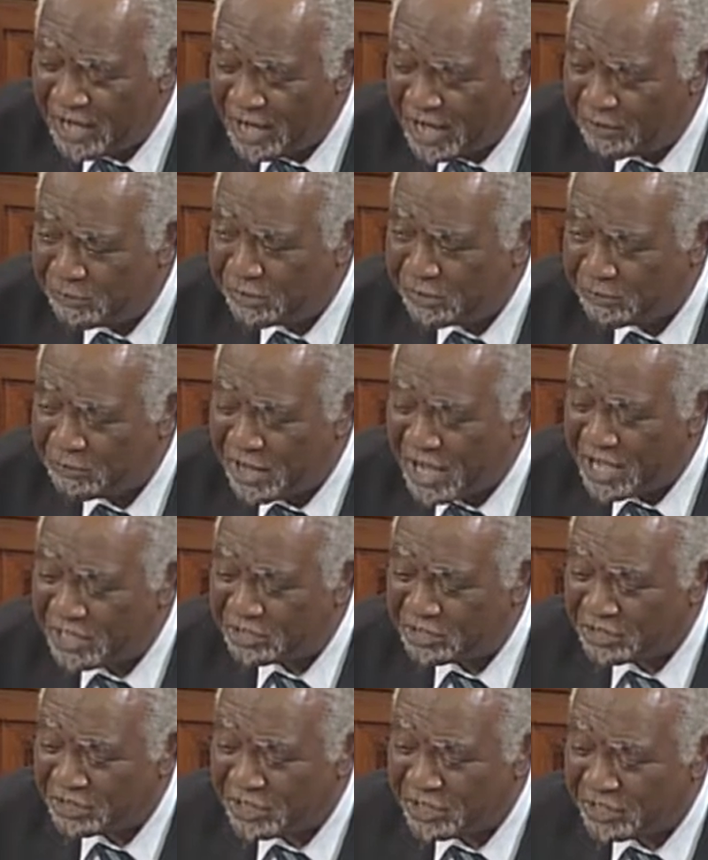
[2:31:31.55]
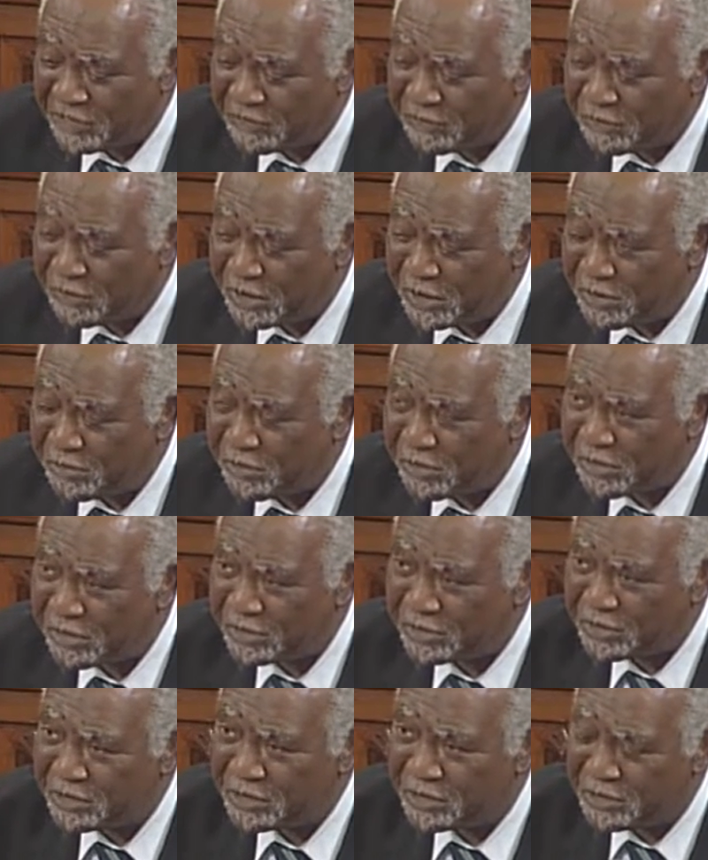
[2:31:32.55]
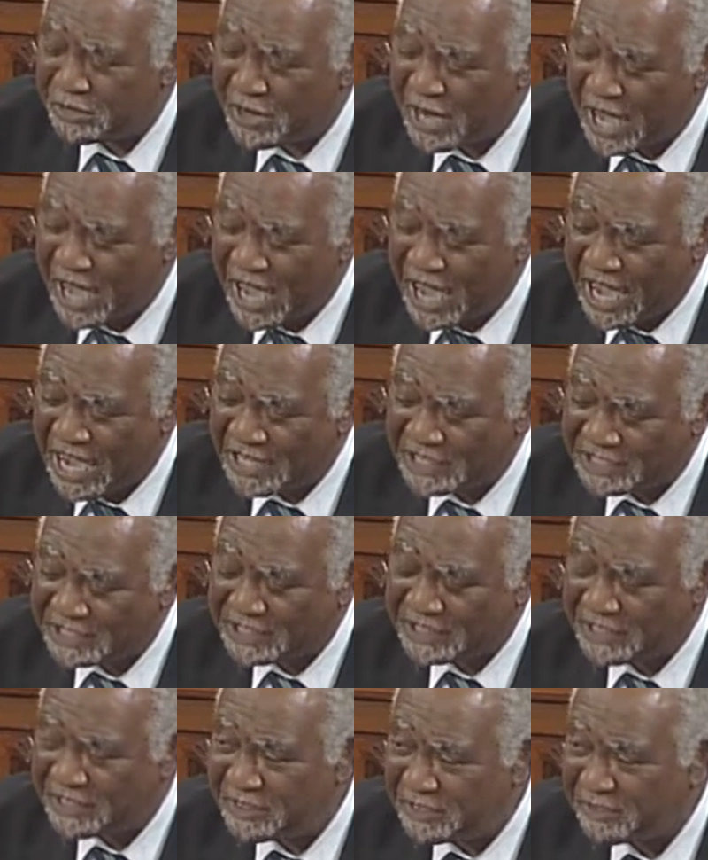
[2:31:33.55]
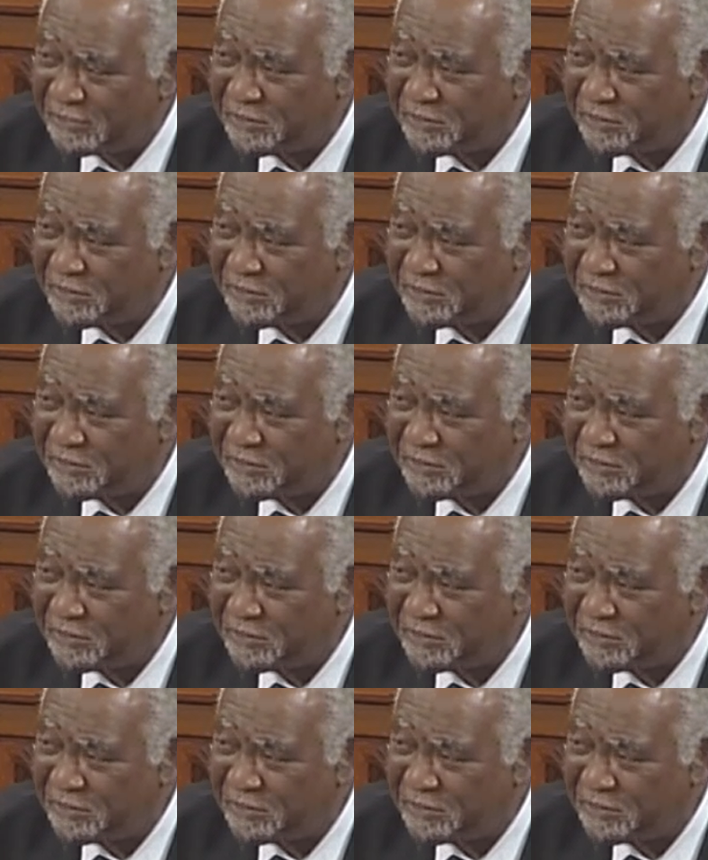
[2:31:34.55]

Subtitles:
I would imagine that if we were to ask